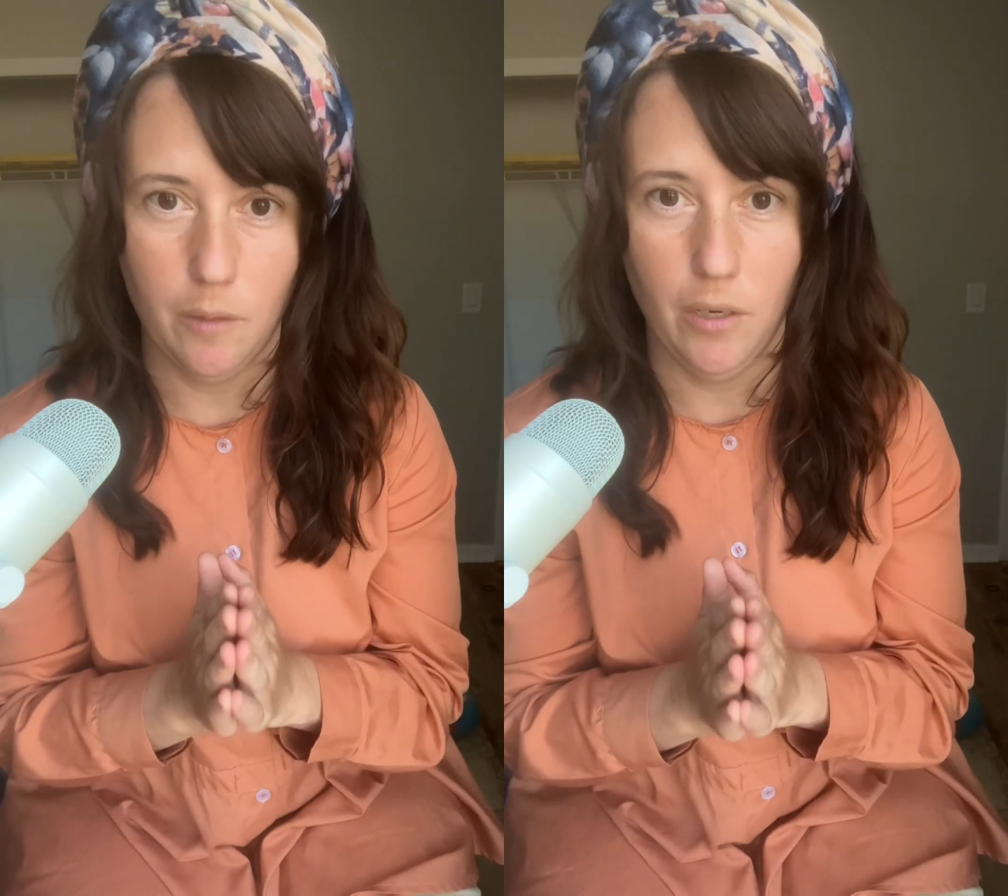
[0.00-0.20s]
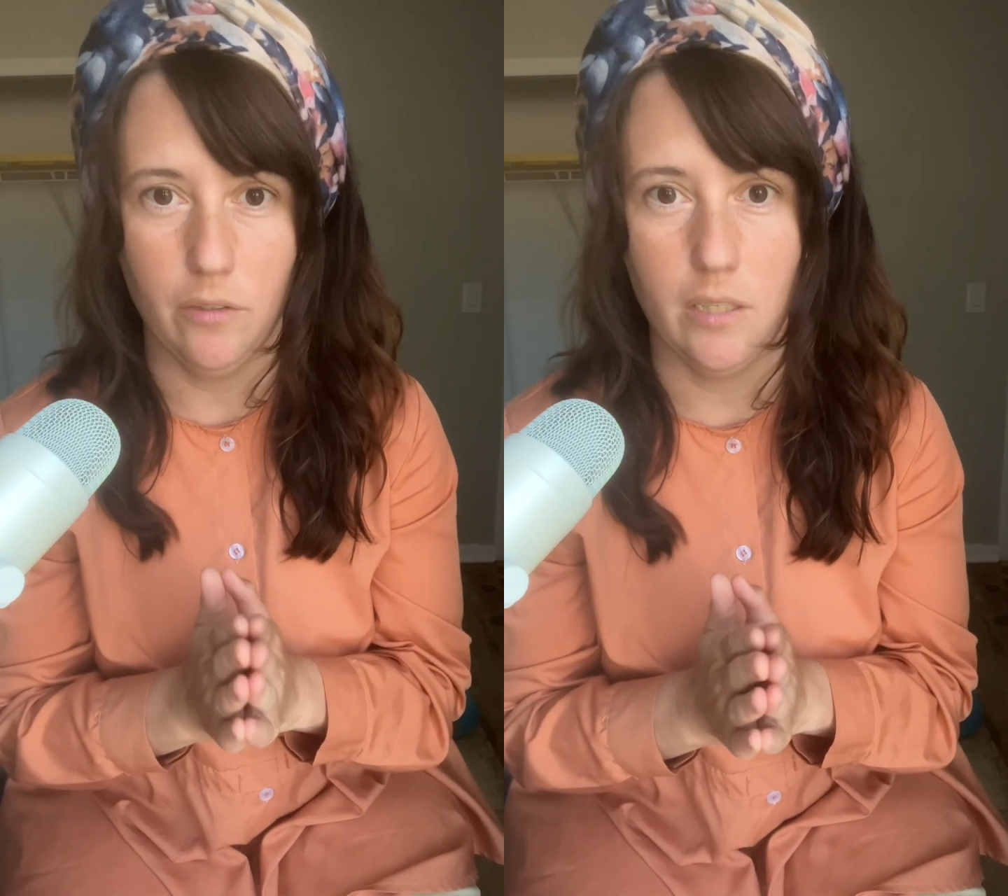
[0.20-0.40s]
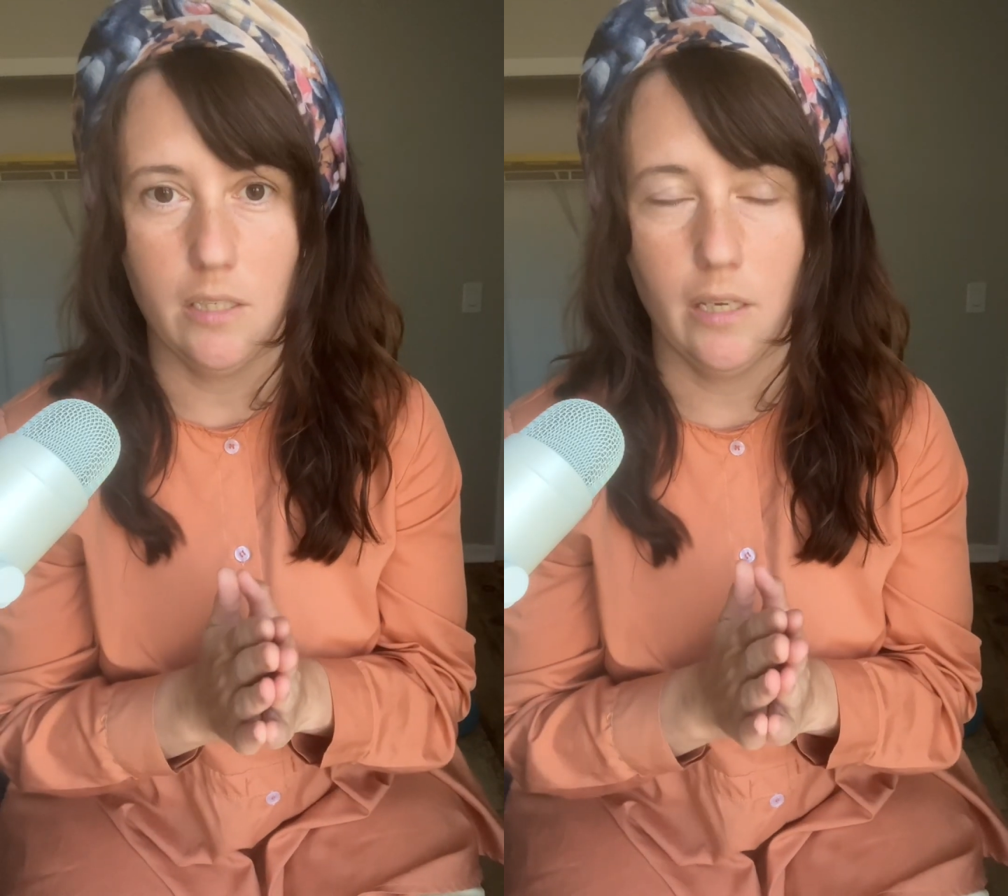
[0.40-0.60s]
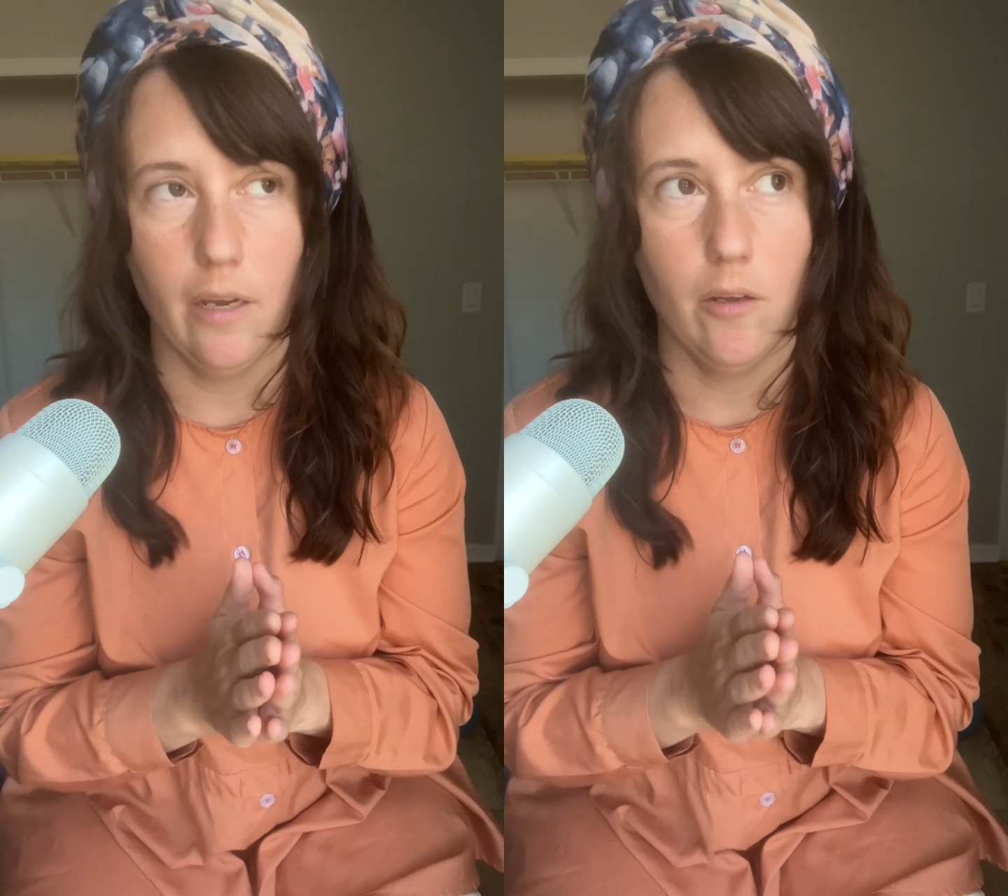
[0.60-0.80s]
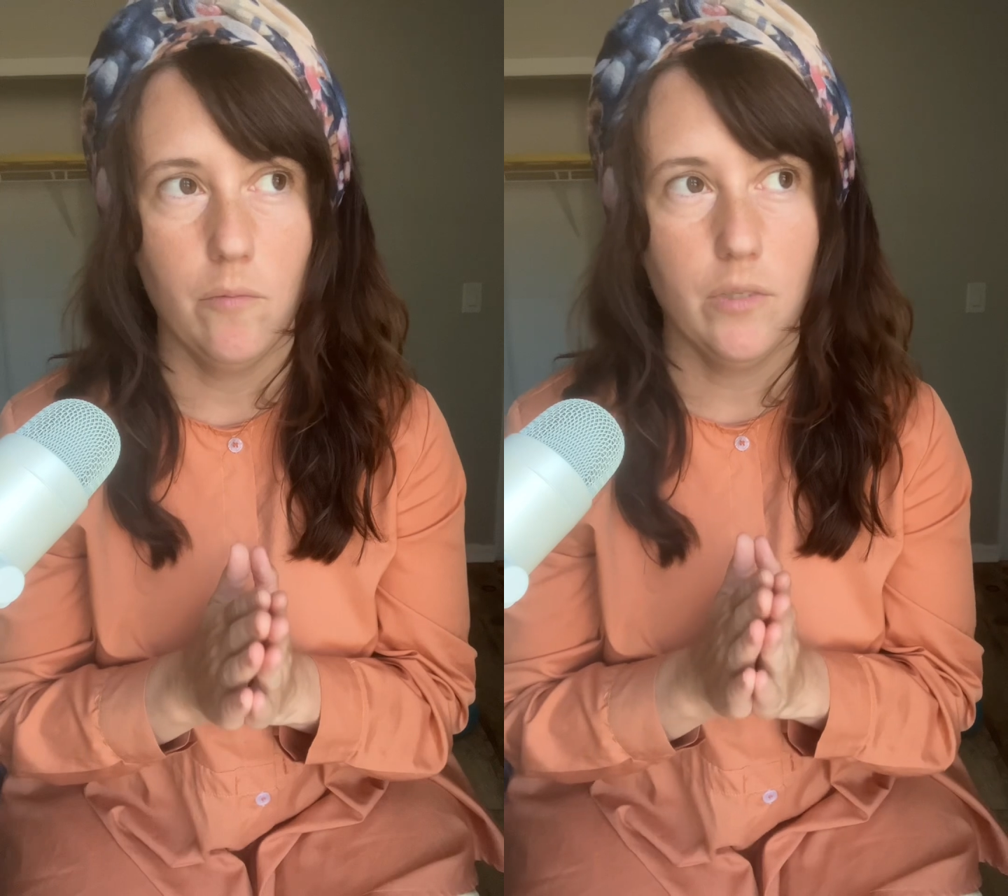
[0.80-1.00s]
about these
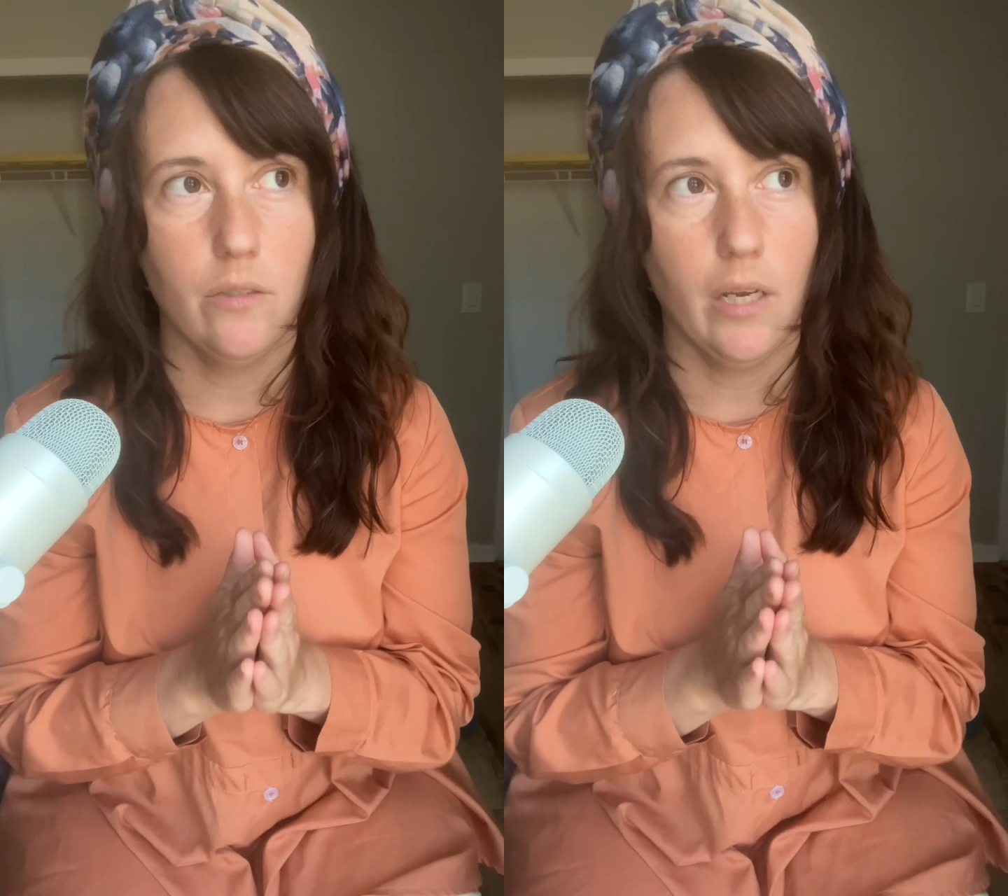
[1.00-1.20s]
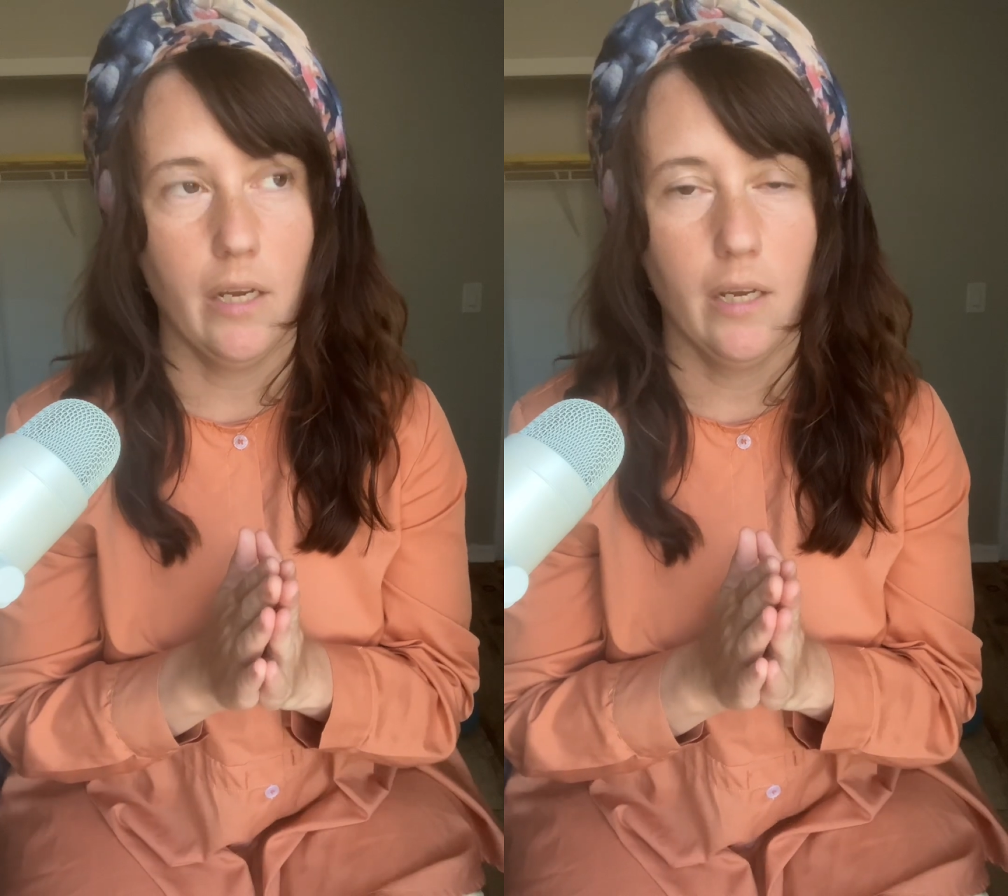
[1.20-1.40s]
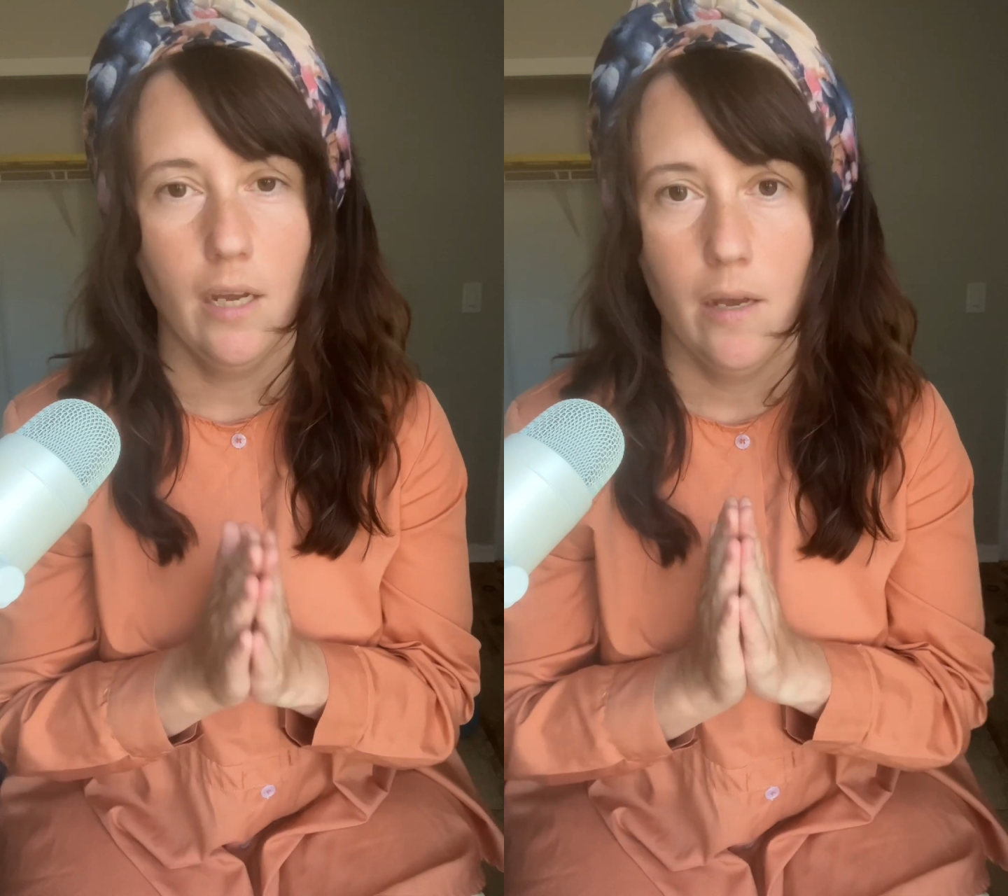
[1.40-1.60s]
camps, okay?